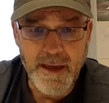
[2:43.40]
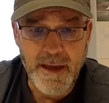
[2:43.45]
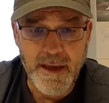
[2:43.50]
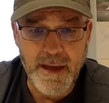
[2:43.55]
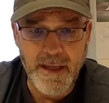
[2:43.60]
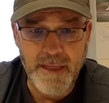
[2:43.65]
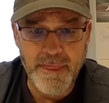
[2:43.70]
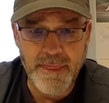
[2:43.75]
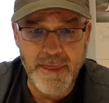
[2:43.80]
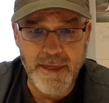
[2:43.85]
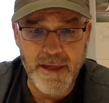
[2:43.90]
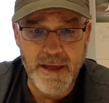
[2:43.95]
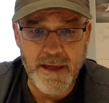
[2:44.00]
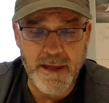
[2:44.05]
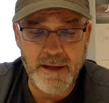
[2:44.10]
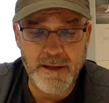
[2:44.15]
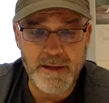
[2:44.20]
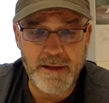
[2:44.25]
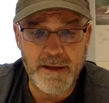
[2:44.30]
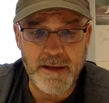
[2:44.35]
And
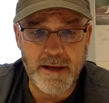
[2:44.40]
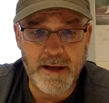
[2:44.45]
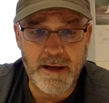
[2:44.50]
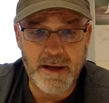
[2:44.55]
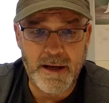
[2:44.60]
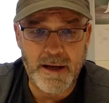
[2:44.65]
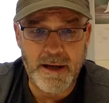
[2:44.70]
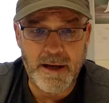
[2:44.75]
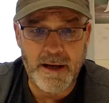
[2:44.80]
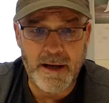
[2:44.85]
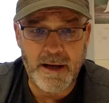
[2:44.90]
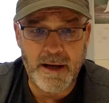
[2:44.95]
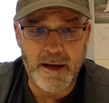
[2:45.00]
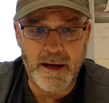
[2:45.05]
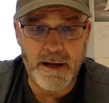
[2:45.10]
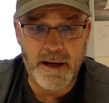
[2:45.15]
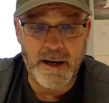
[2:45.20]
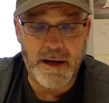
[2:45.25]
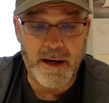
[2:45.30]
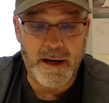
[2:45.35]
then
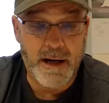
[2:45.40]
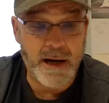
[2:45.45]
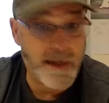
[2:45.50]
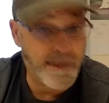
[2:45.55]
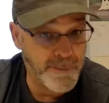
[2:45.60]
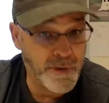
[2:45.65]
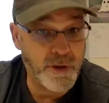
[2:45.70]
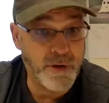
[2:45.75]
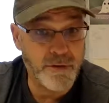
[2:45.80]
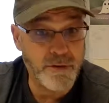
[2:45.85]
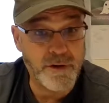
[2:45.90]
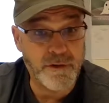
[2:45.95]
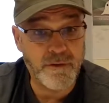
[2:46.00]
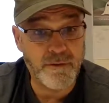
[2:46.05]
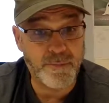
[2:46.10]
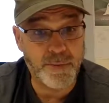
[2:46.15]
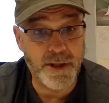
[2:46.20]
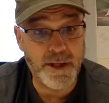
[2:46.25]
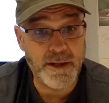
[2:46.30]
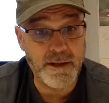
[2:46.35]
I'm going to
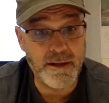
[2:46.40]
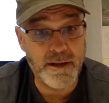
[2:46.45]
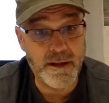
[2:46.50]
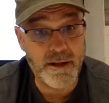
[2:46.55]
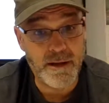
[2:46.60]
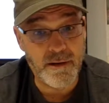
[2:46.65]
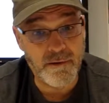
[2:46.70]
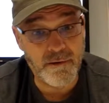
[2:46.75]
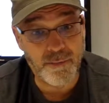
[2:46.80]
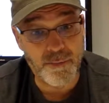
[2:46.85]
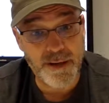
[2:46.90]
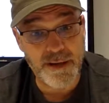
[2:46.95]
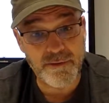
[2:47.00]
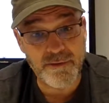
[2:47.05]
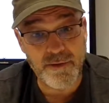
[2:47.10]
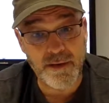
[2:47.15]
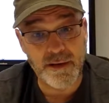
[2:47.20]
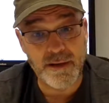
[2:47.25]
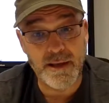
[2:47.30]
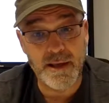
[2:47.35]
explain it as
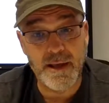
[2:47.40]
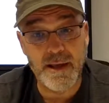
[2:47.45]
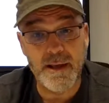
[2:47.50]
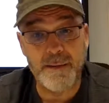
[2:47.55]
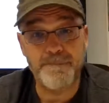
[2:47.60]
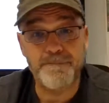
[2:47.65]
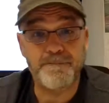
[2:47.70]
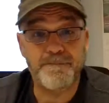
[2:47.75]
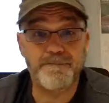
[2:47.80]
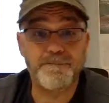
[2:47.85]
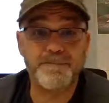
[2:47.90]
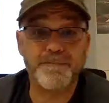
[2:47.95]
best I can.